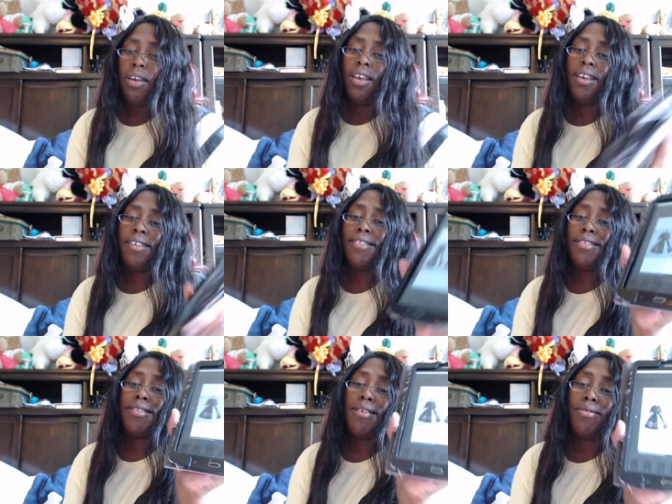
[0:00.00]
it's
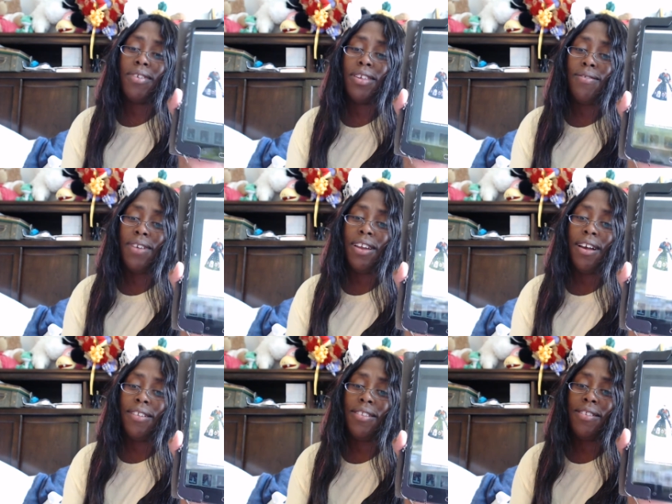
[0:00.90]
so cute, and
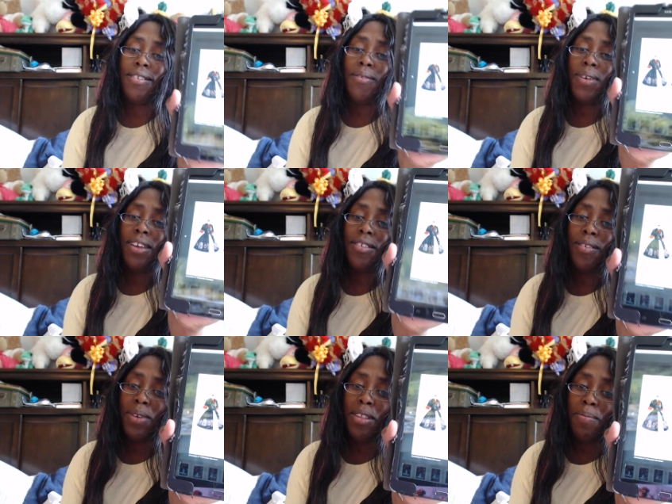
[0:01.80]
I so can't
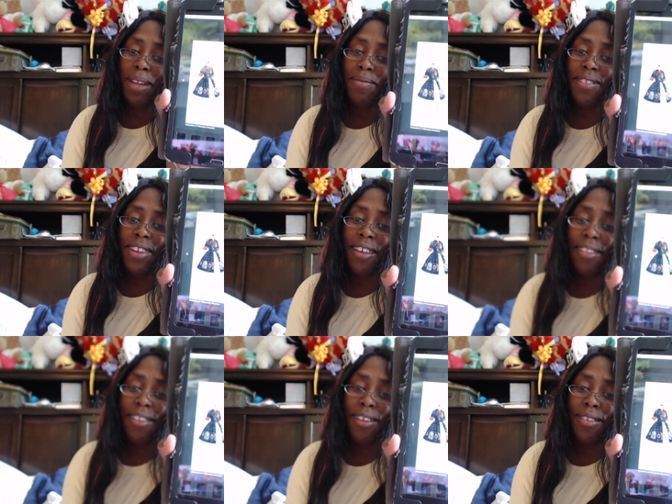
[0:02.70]
squeeze my
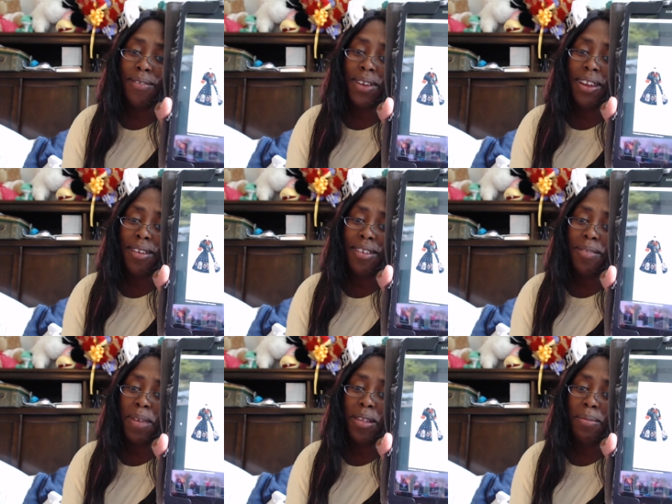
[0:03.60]
tits into it, and it
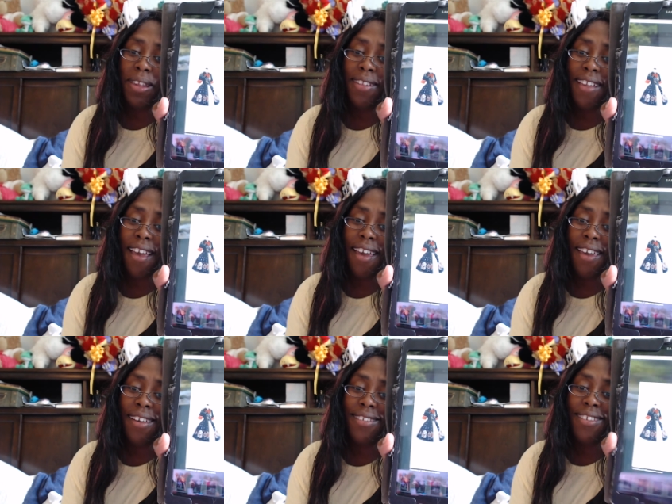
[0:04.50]
just makes me
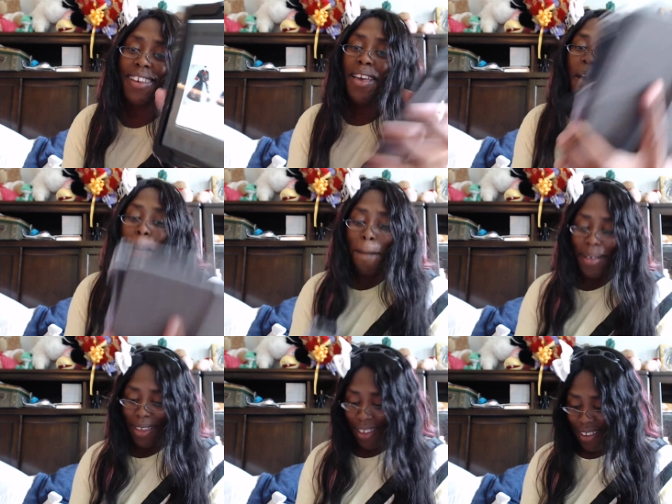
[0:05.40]
sad.
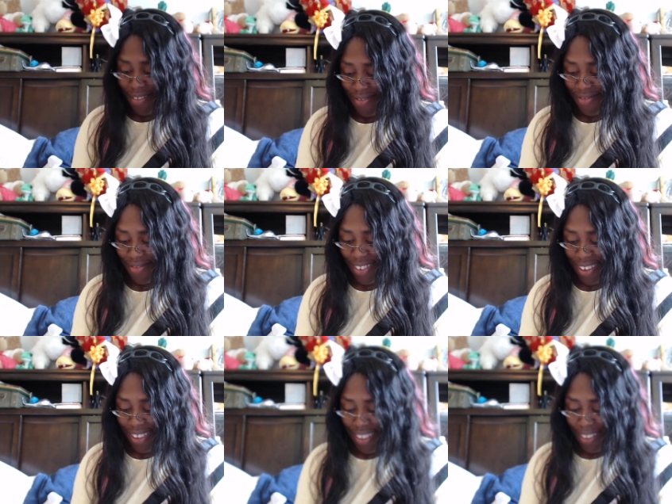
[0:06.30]
But,
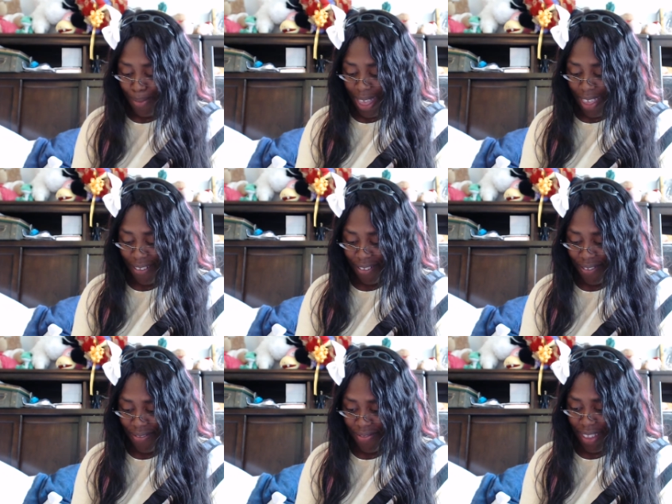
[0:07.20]
oh well.
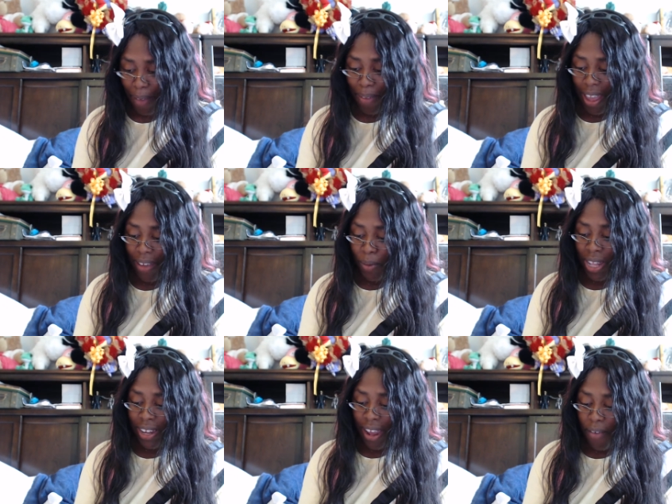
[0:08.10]
I'm not
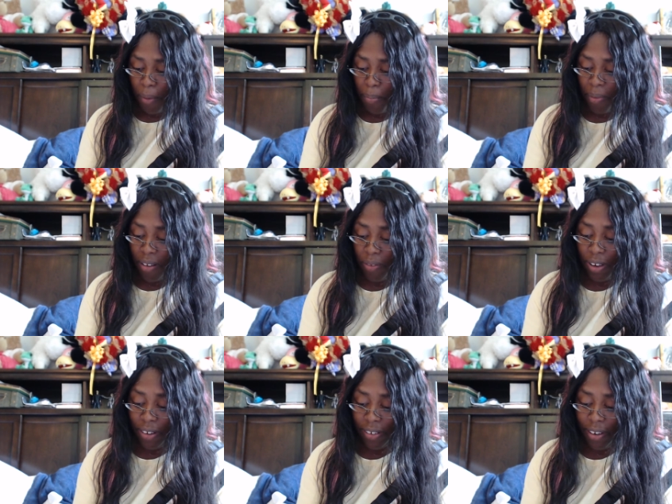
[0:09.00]
willing to have a breast
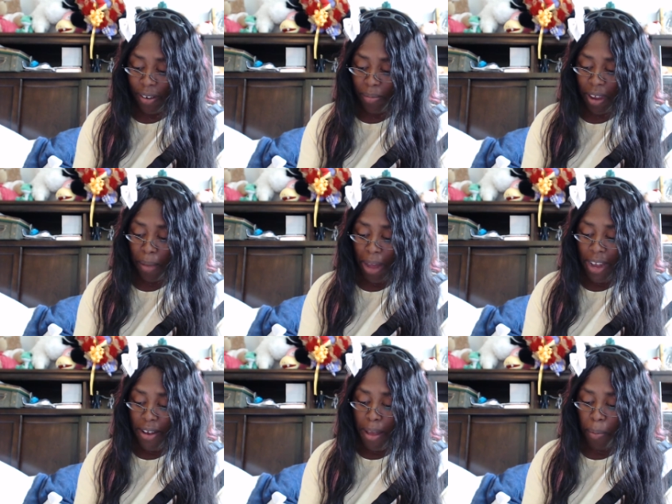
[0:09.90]
reduction and them take my
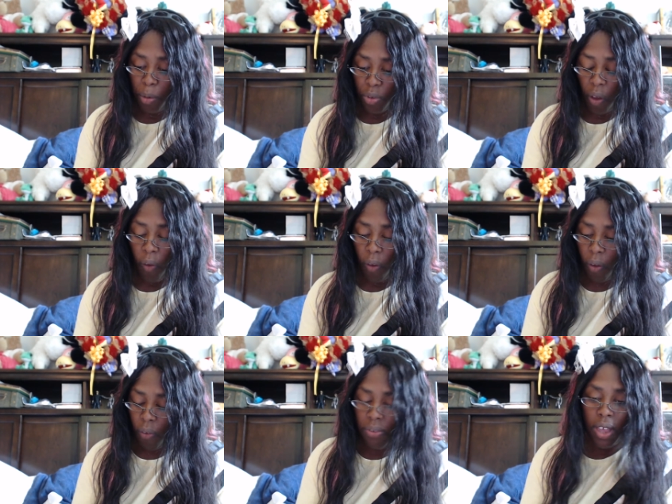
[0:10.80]
nipples
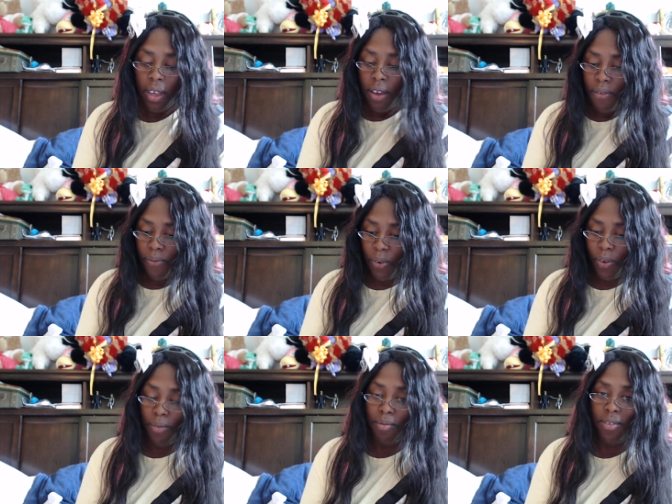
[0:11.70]
off
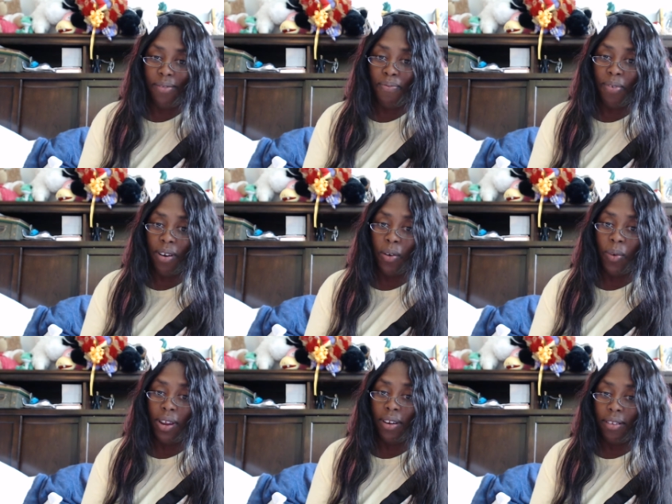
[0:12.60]
for for
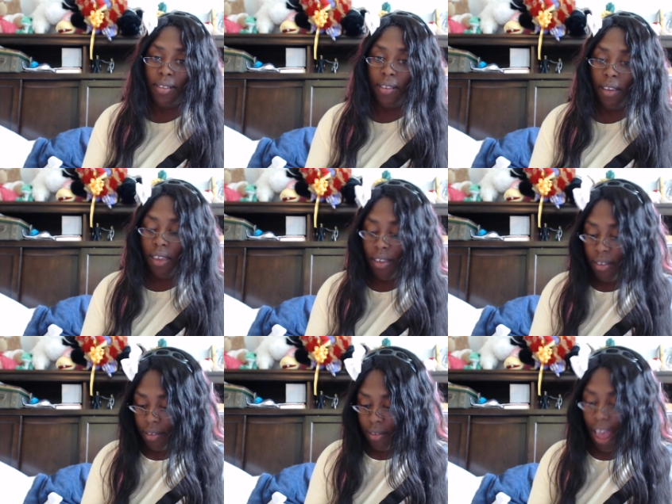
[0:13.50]
Lolita's sake.
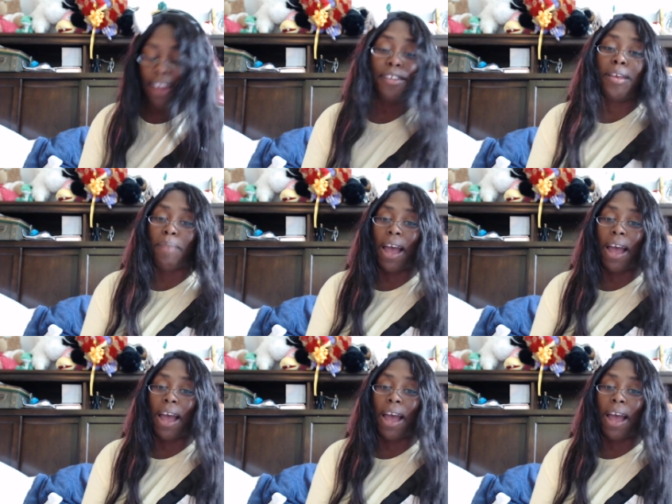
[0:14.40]
I need my